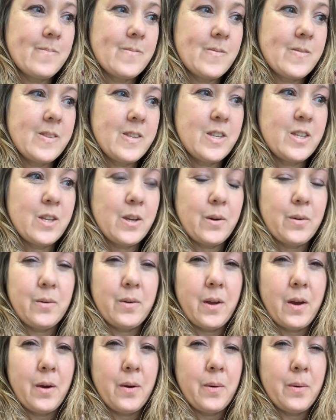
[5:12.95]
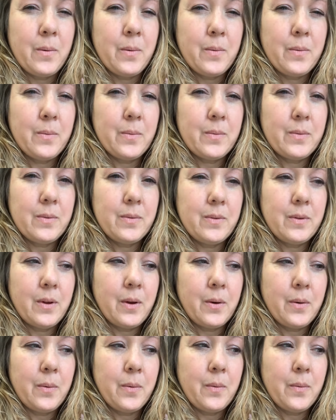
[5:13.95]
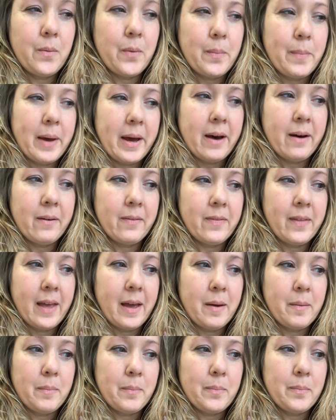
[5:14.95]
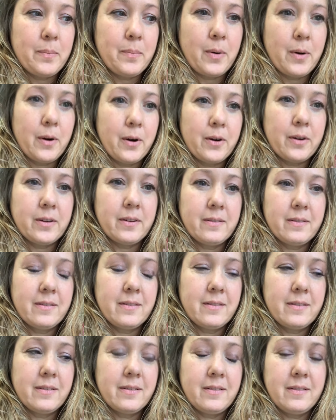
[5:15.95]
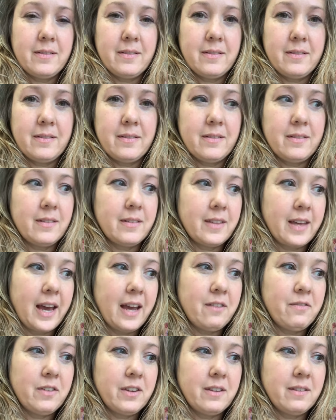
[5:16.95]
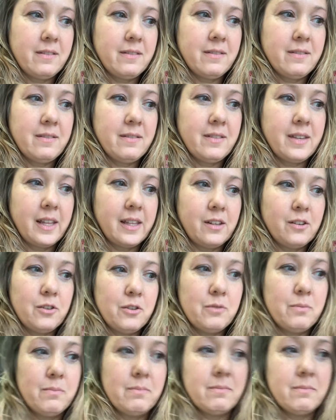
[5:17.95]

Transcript: So know about that part, the hyphen, the little